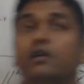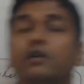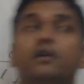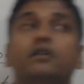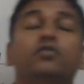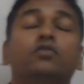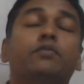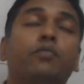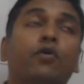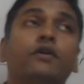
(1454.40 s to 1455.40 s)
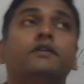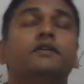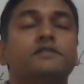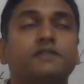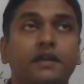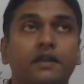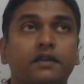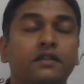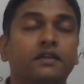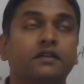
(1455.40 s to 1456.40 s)
Your point is correct
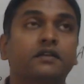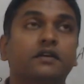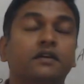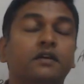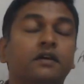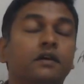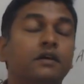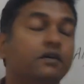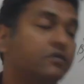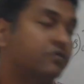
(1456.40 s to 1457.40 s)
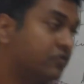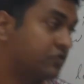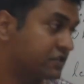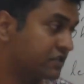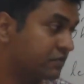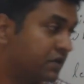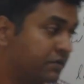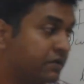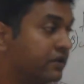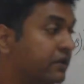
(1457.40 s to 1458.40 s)
that for stable
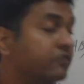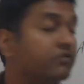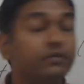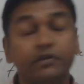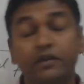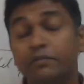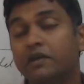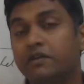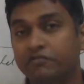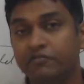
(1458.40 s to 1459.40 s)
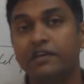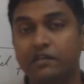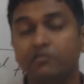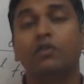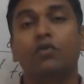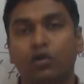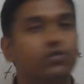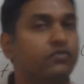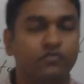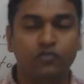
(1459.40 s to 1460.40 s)
equilibrium, if we give a lot of
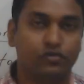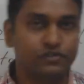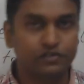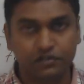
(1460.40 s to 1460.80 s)
force,